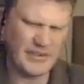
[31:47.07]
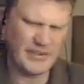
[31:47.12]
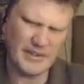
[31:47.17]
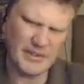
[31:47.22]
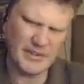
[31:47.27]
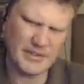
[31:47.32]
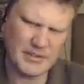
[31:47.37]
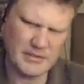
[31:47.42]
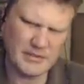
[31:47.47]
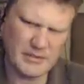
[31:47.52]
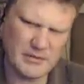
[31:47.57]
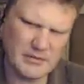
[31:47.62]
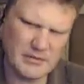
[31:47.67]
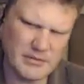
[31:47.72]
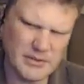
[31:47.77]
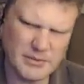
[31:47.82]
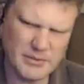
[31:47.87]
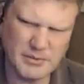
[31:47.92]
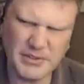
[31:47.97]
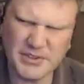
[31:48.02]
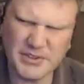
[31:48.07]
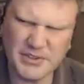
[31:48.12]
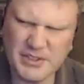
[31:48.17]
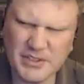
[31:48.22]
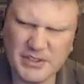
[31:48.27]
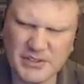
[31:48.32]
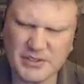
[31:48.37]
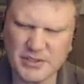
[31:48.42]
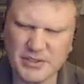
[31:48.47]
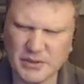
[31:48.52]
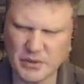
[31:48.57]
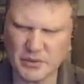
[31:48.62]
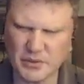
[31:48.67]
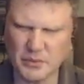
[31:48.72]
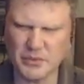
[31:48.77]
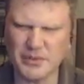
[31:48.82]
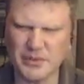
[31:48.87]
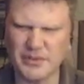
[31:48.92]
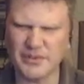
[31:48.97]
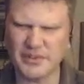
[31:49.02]
a species or
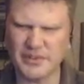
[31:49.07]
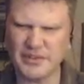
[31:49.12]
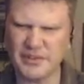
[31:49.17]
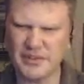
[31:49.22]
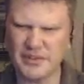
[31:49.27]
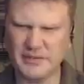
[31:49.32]
what is this?